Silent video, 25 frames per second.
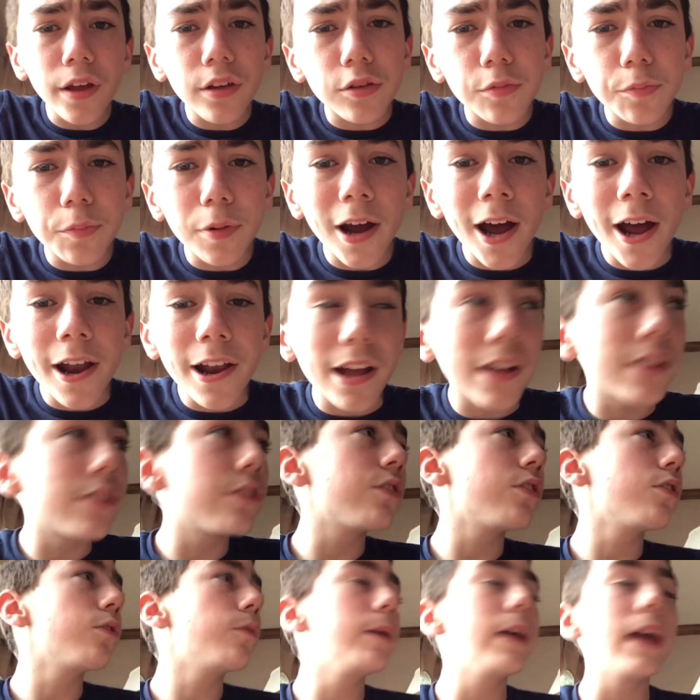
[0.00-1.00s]
product,
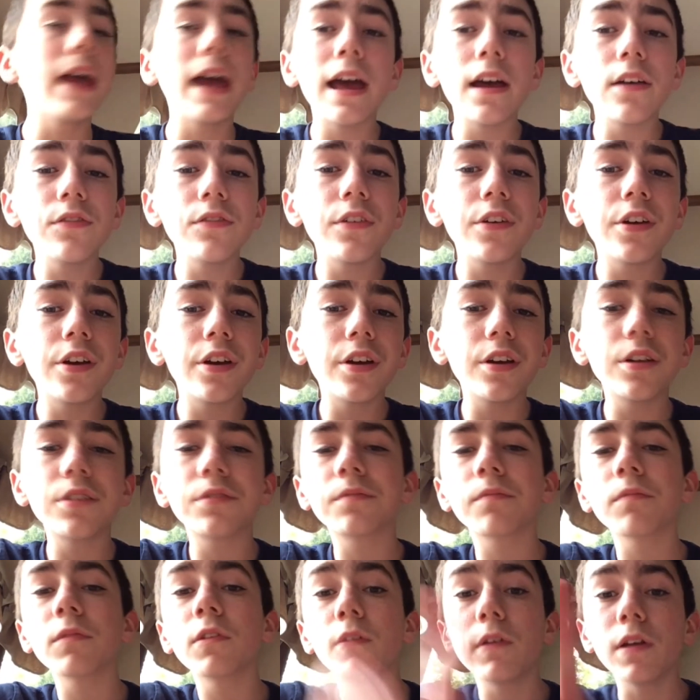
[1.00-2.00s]
we have,
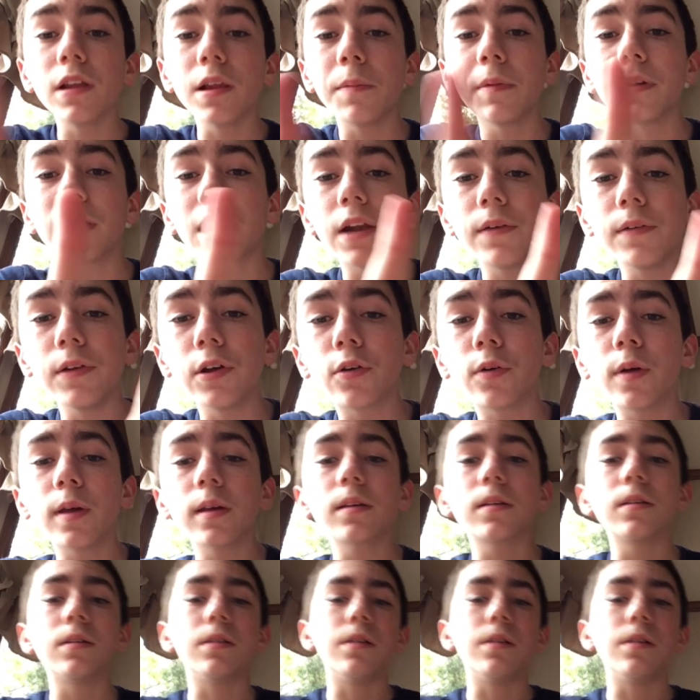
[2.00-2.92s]
wait, let me get it real quick.